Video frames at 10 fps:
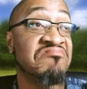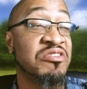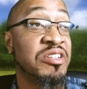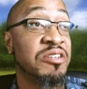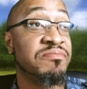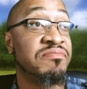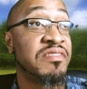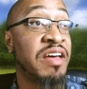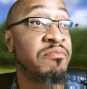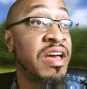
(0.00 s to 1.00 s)
well,
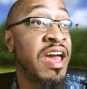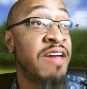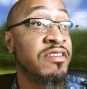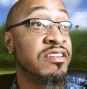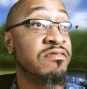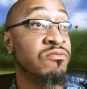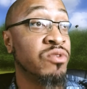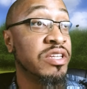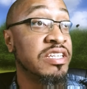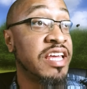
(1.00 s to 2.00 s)
I haven't
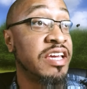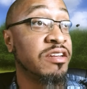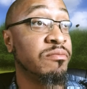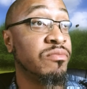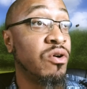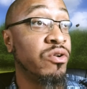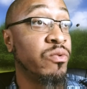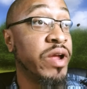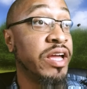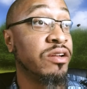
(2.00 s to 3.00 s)
really taken them on a
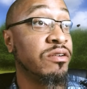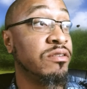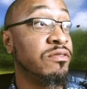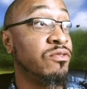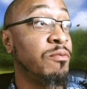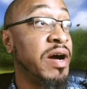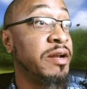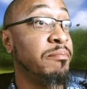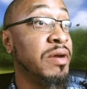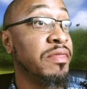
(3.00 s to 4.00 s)
regular for about a
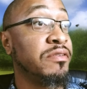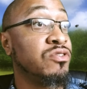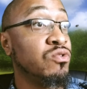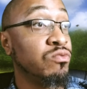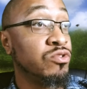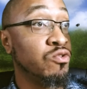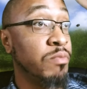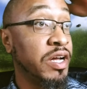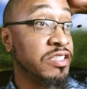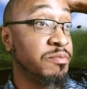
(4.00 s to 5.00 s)
month, two months.